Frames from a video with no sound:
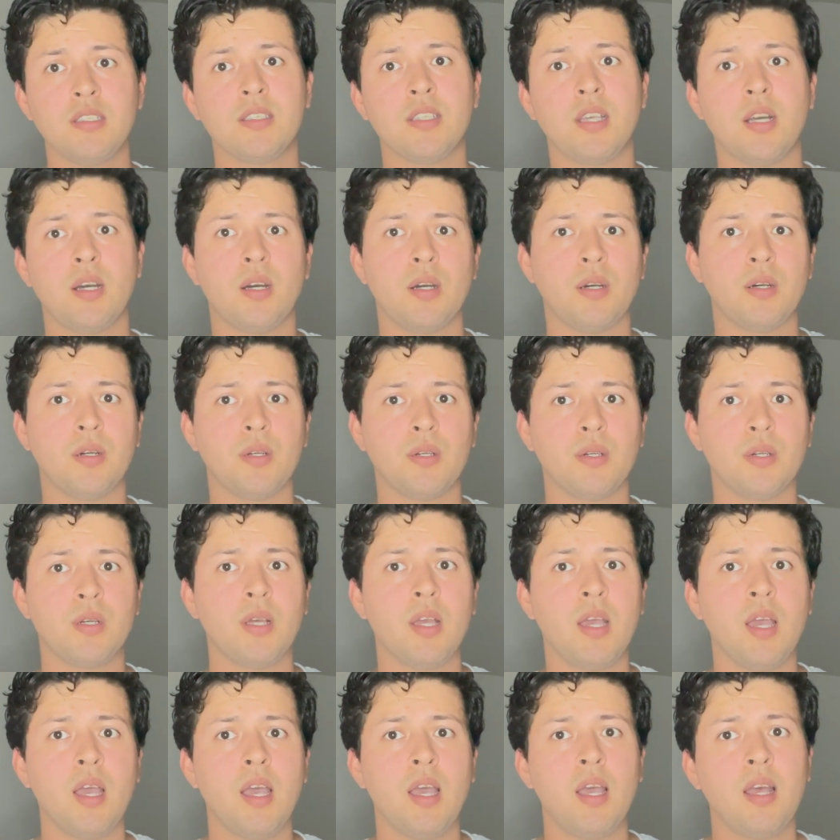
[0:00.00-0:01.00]
So
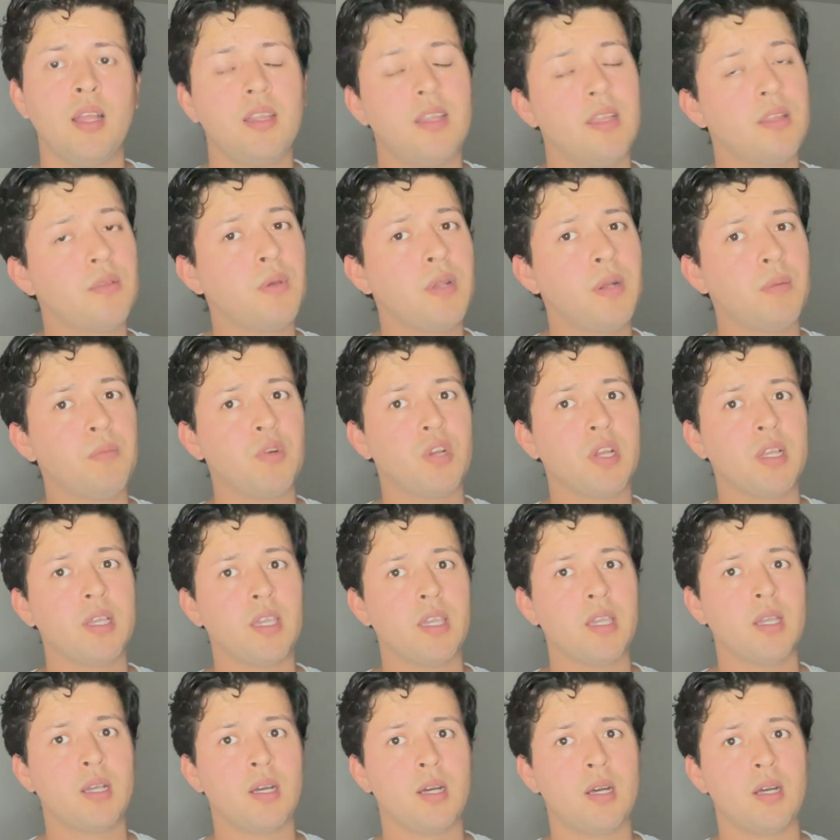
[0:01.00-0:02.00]
that's what I'm
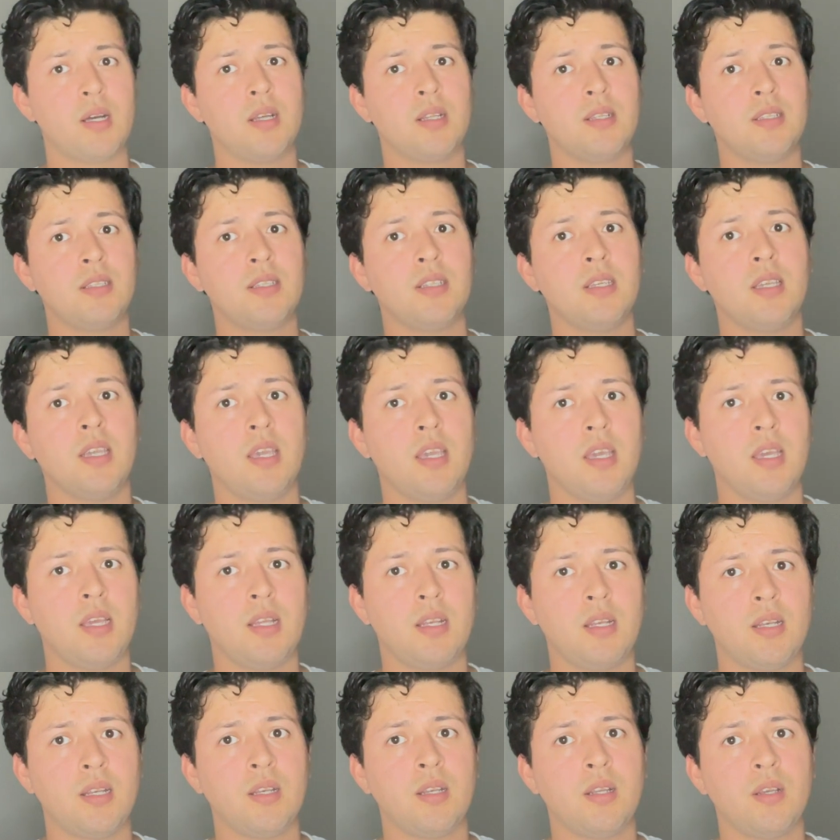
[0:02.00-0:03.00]
working on,
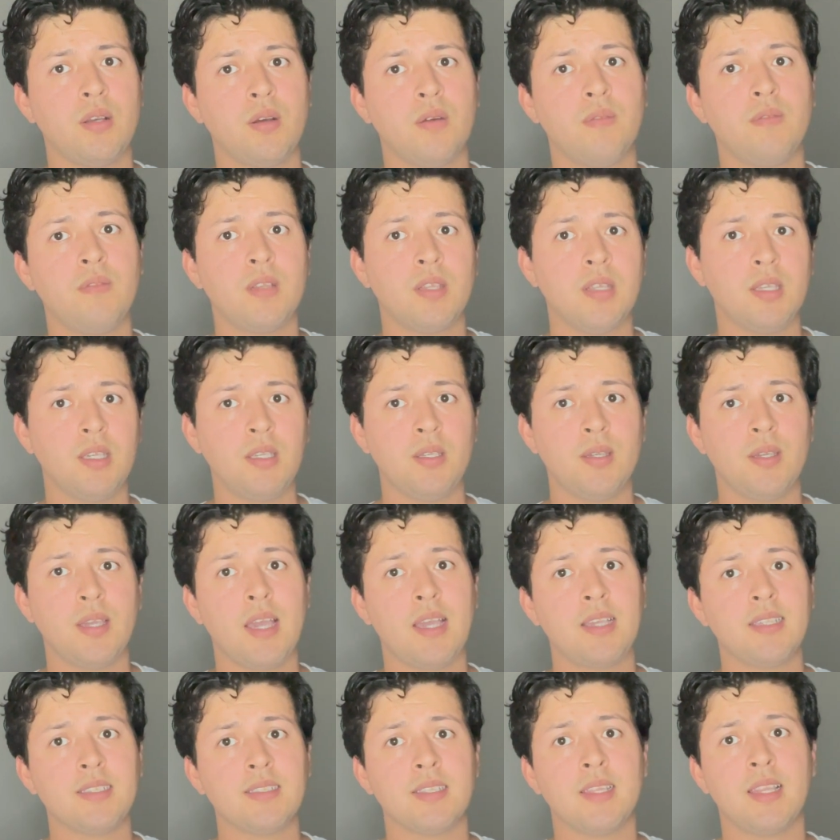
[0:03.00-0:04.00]
and hopefully you
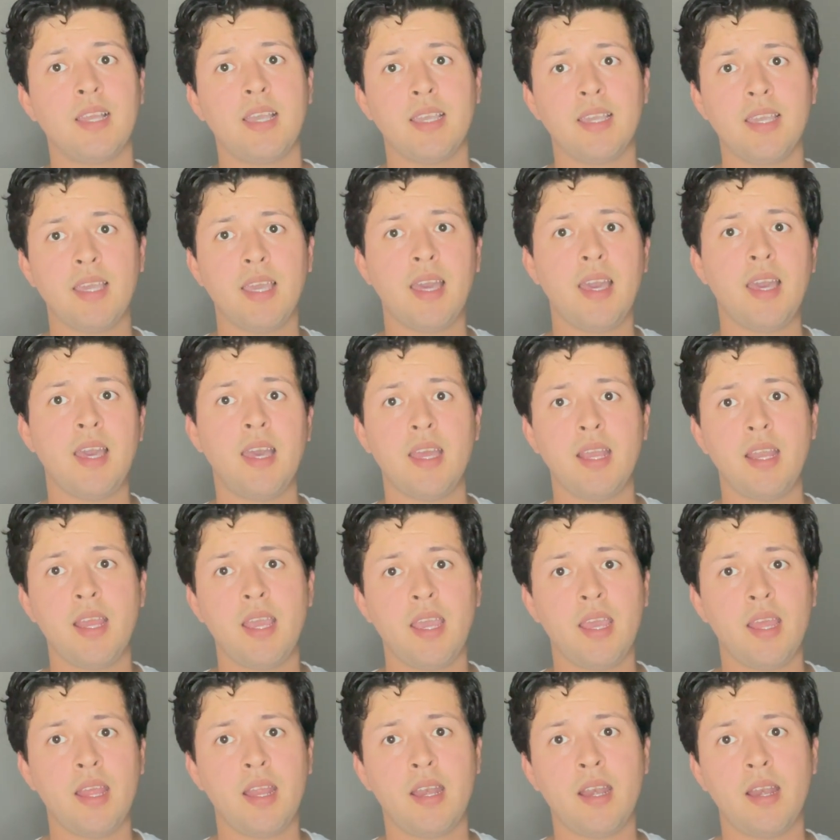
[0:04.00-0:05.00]
guys like it,
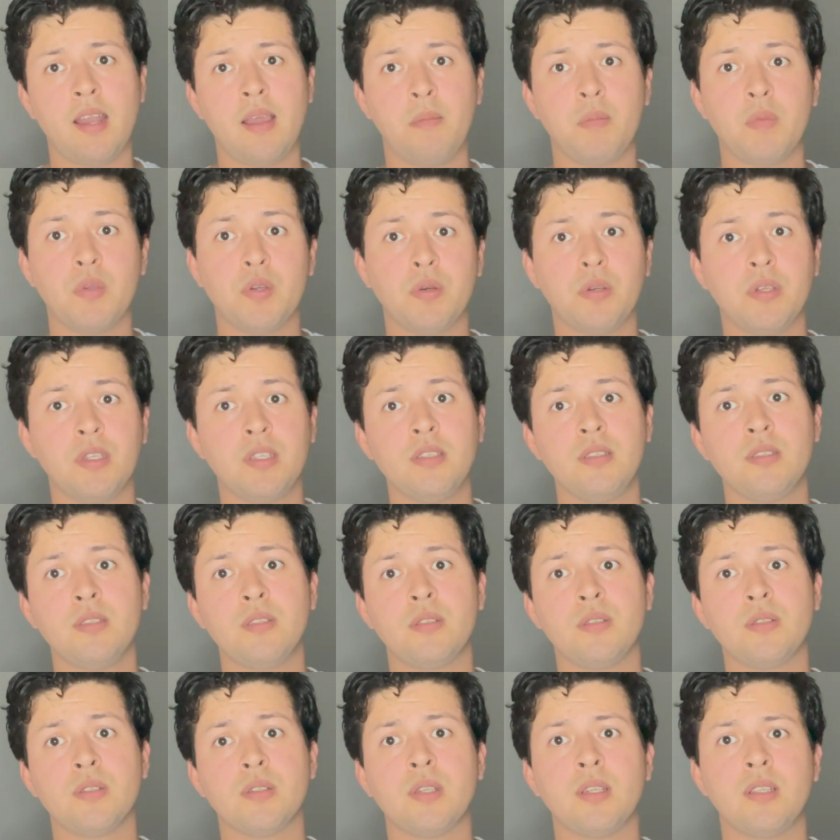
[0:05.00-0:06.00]
and I'm going
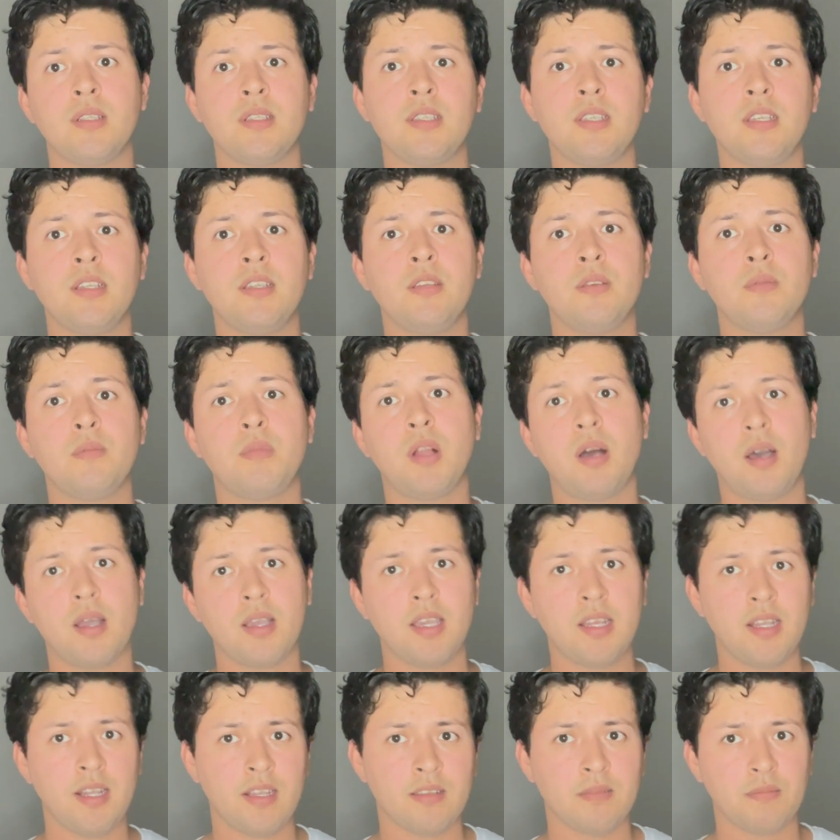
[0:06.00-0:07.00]
to continue
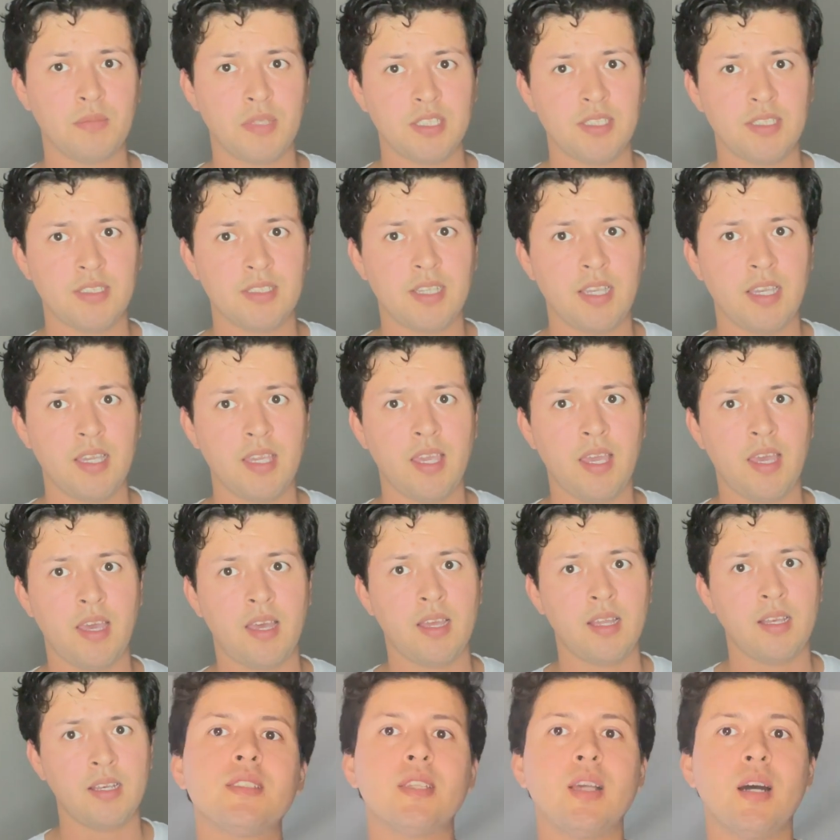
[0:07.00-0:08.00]
vlogging as much as I
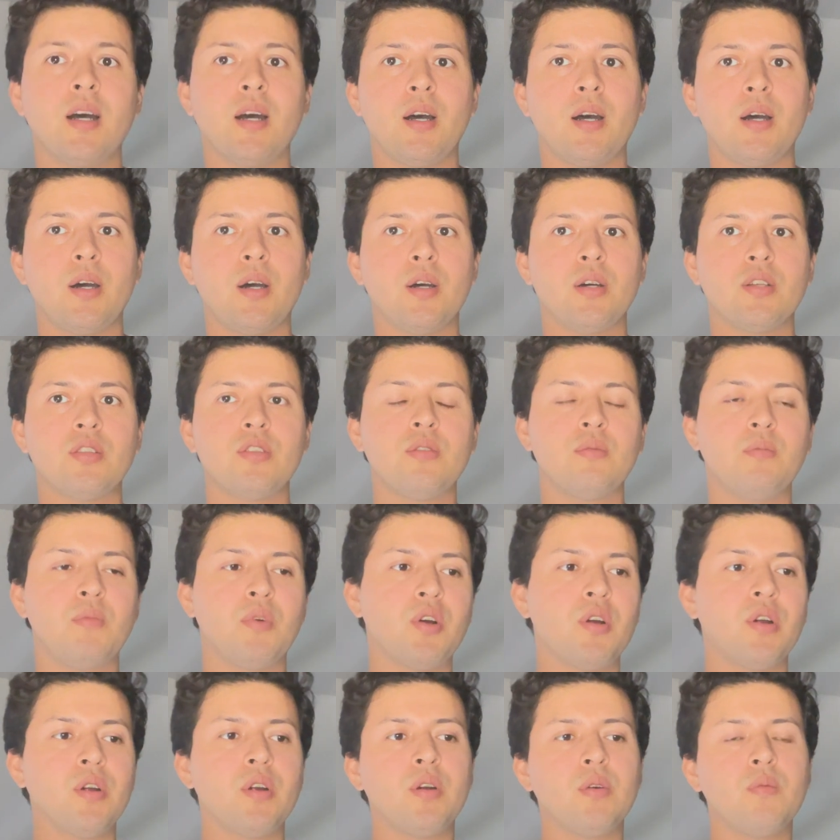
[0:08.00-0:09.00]
can. So
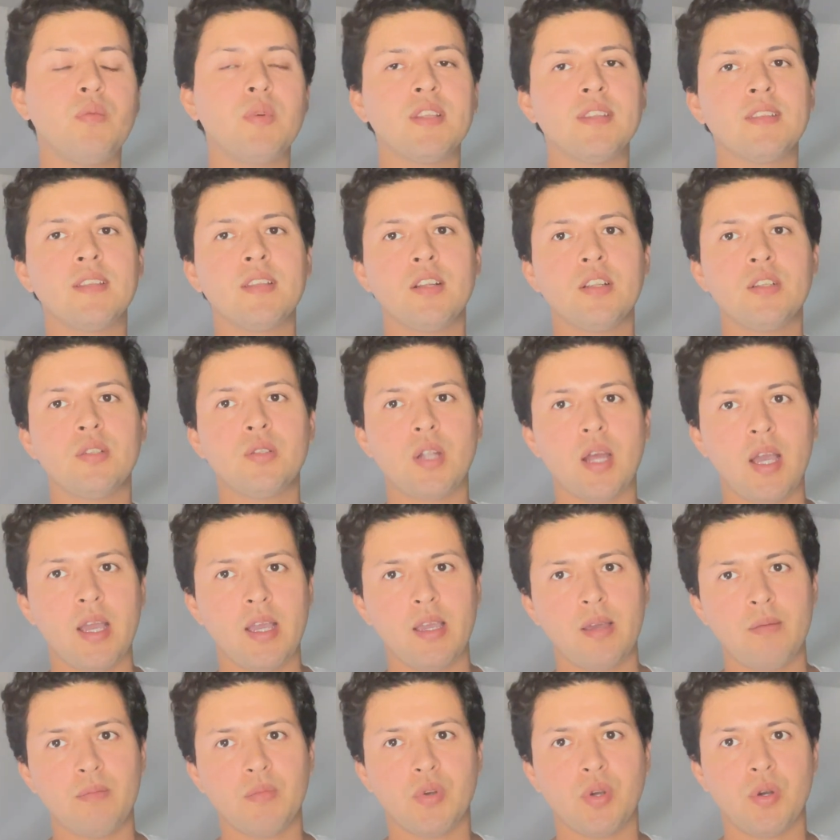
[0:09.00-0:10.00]
tomorrow, once they're dry,
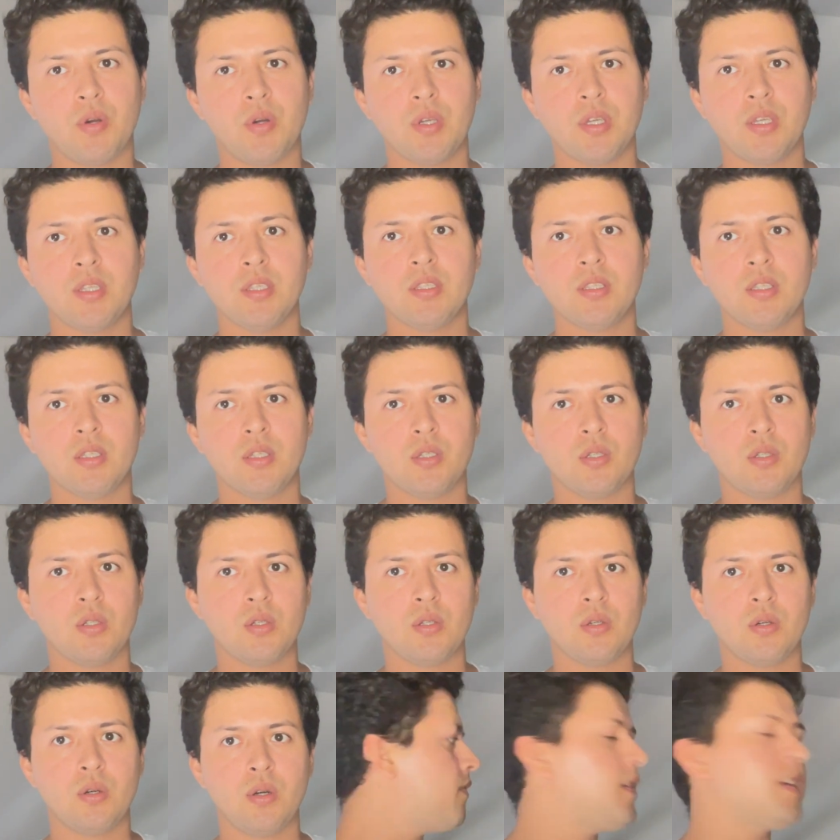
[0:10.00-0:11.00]
I'm going
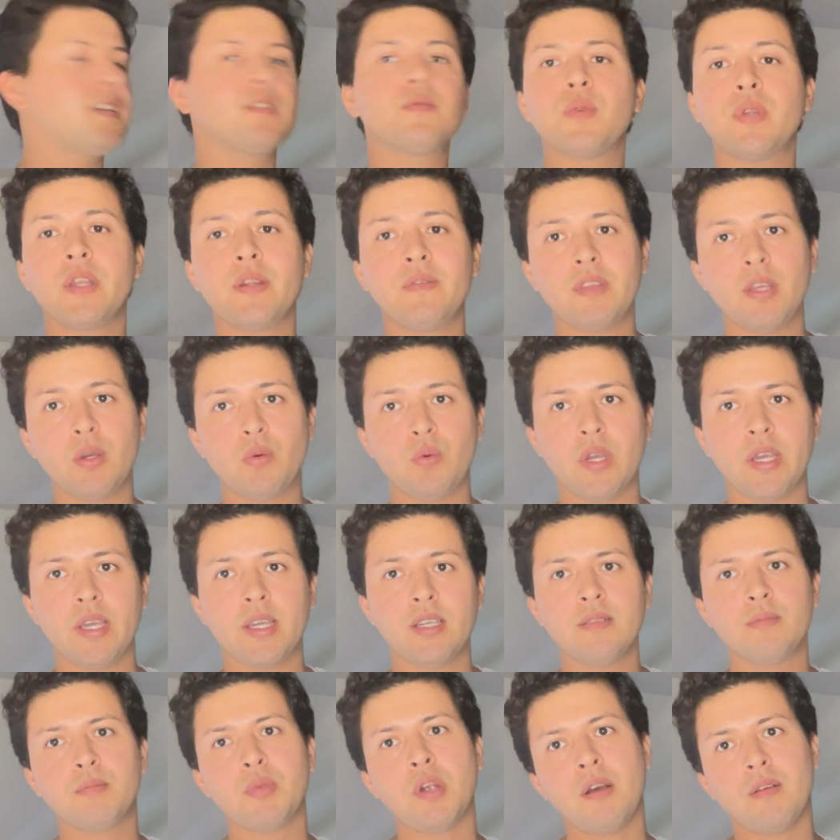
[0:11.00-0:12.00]
to fix one of the
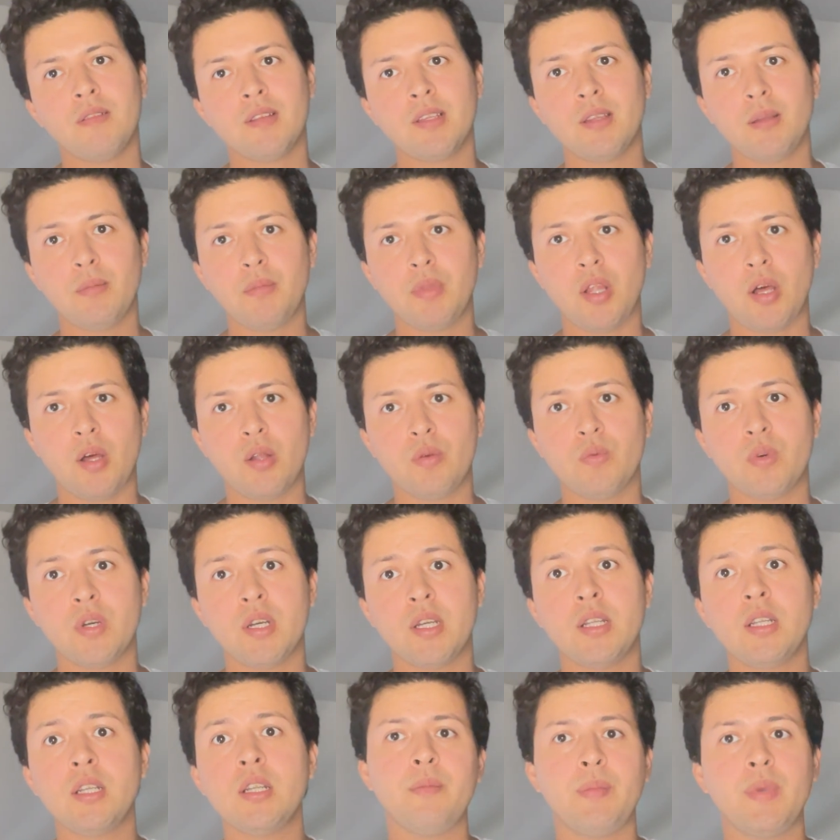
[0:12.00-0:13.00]
wigs, probably the blonde
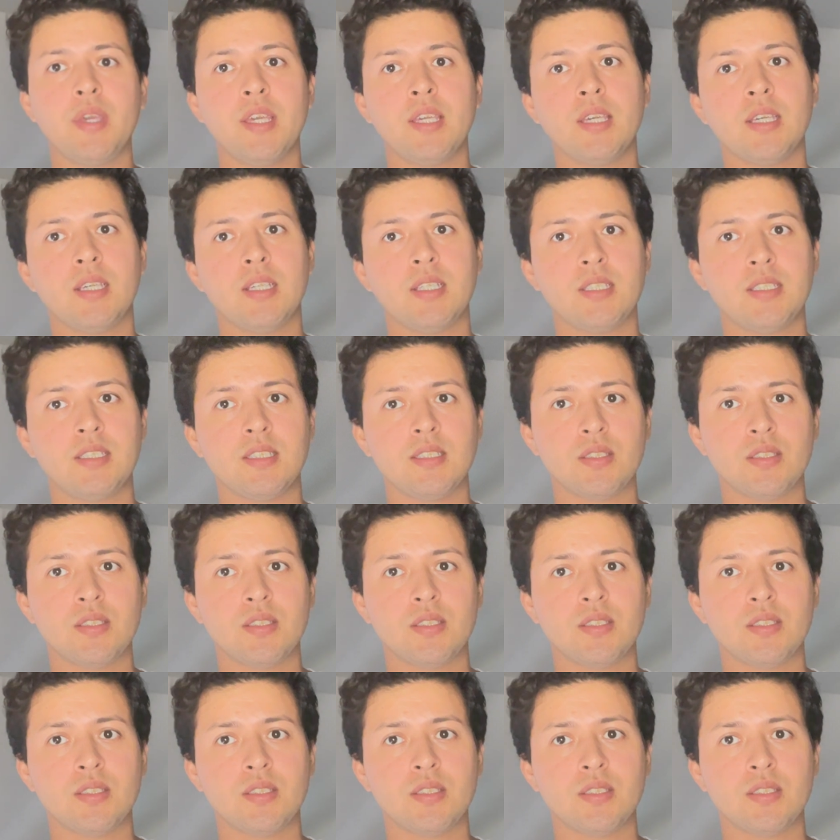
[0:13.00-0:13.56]
one, because